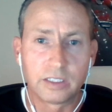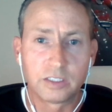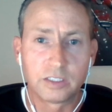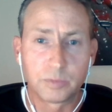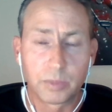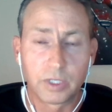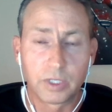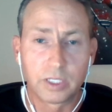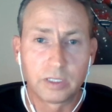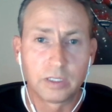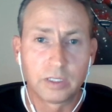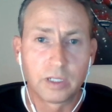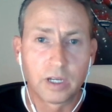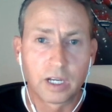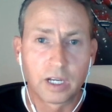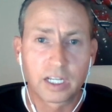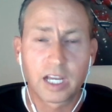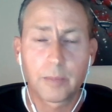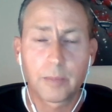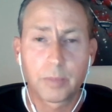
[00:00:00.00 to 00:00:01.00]
there's been
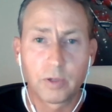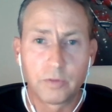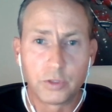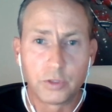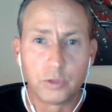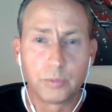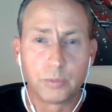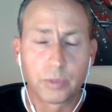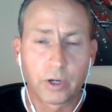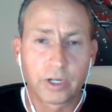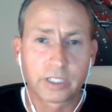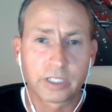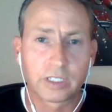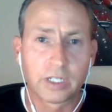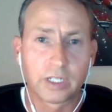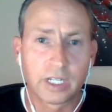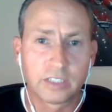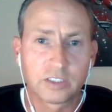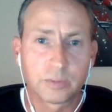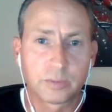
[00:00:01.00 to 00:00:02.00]
a couple of new product
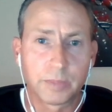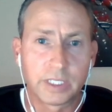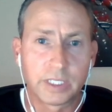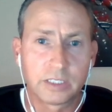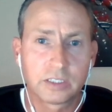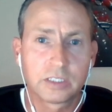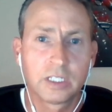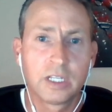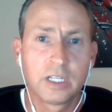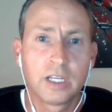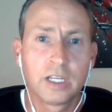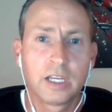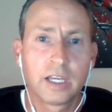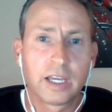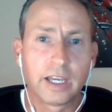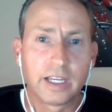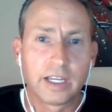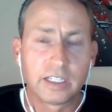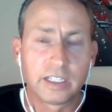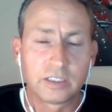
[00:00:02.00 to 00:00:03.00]
announcements,
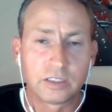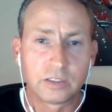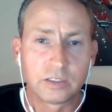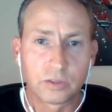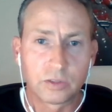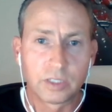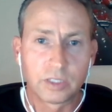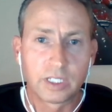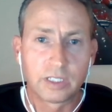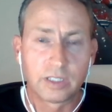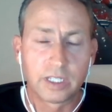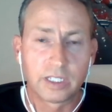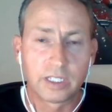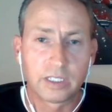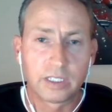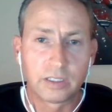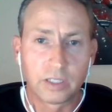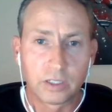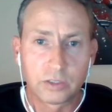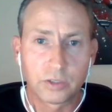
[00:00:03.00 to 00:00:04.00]
so
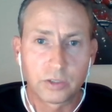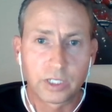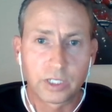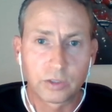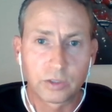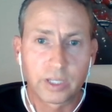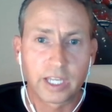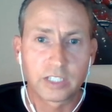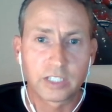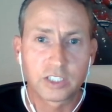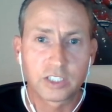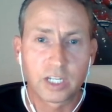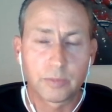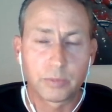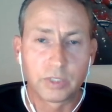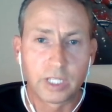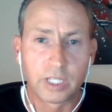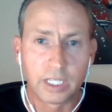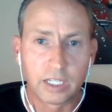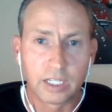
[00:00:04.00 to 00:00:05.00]
they're trying to catch
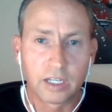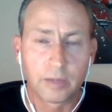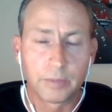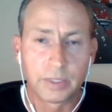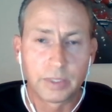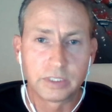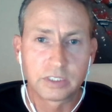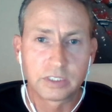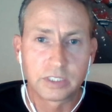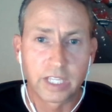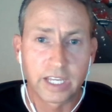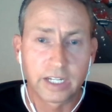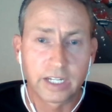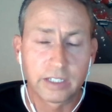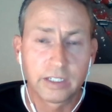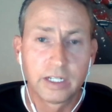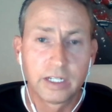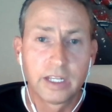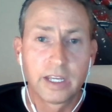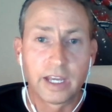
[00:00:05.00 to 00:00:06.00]
up with the incumbents
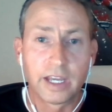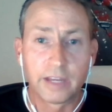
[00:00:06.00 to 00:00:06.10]
there.